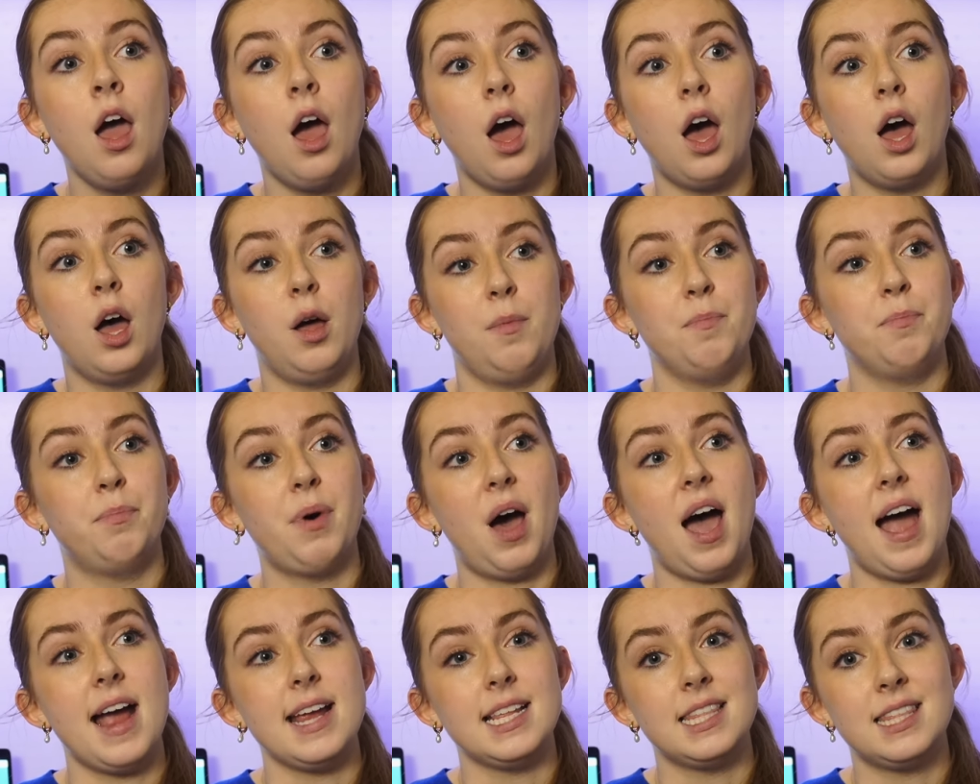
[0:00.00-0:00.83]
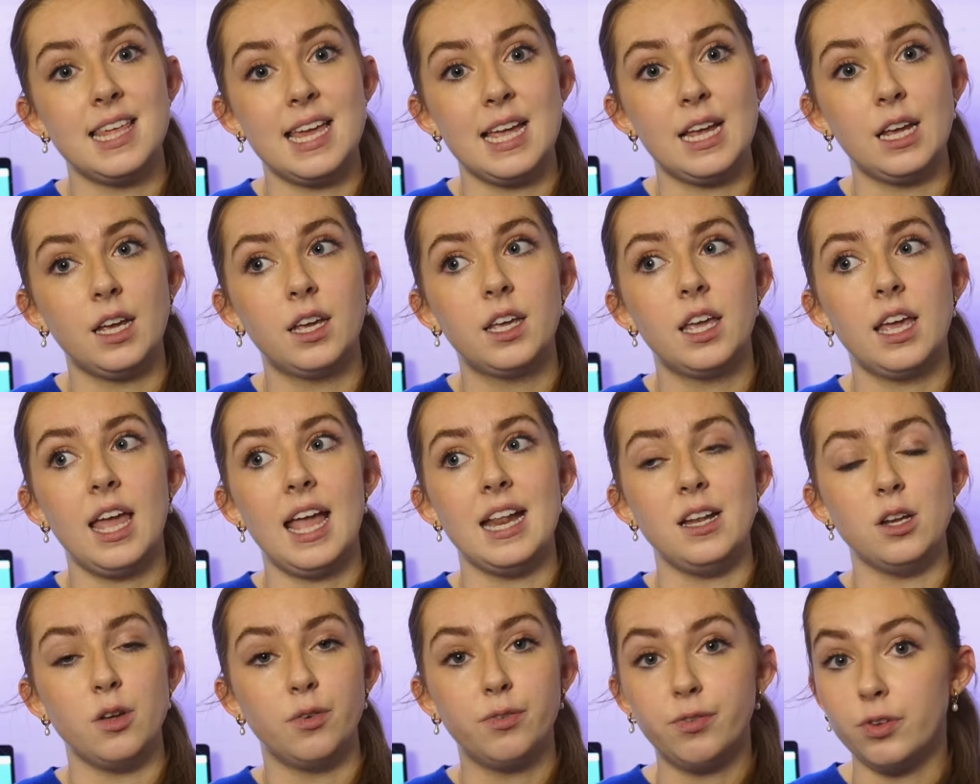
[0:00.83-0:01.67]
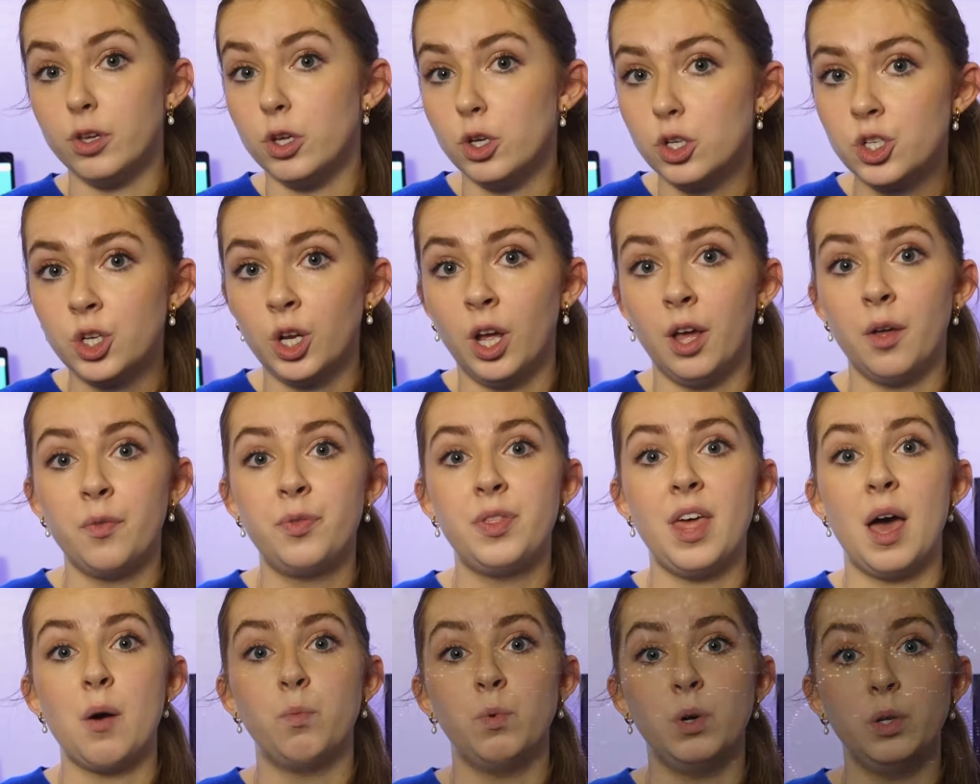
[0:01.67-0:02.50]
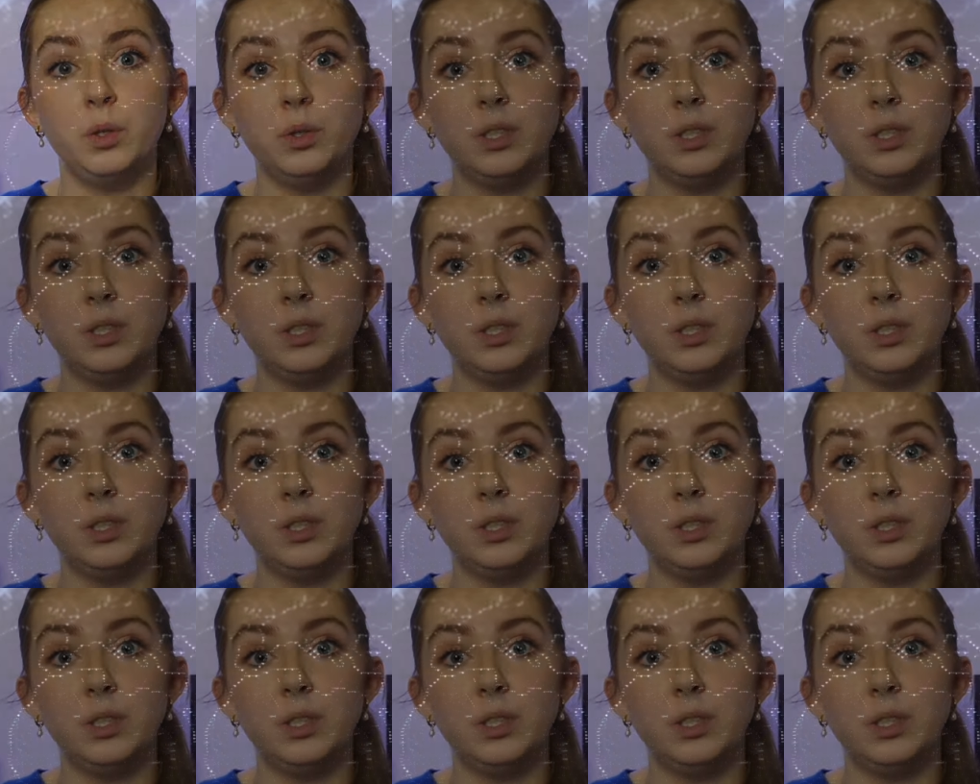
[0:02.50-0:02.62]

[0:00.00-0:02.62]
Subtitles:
But I think in the future, there will